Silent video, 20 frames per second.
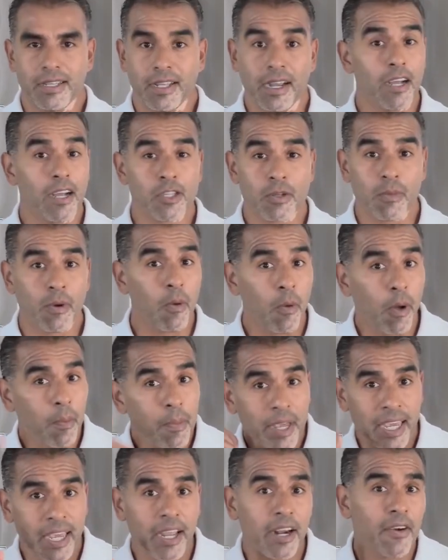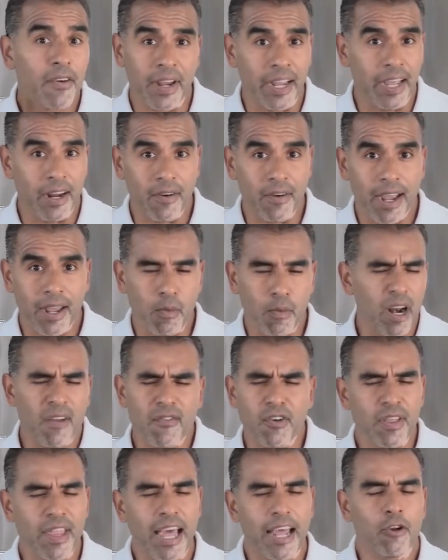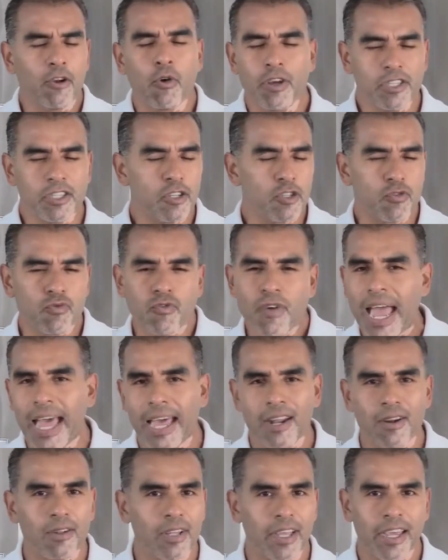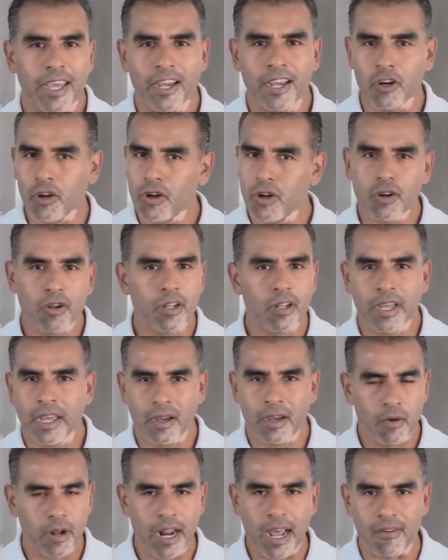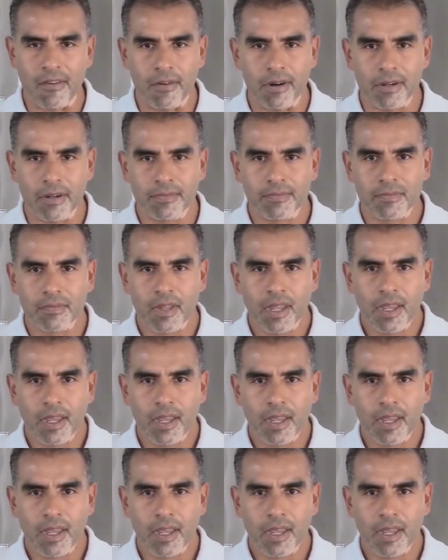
The customer will be hearing it, right? Whatever that noise is, rattling, gurgling, whatever.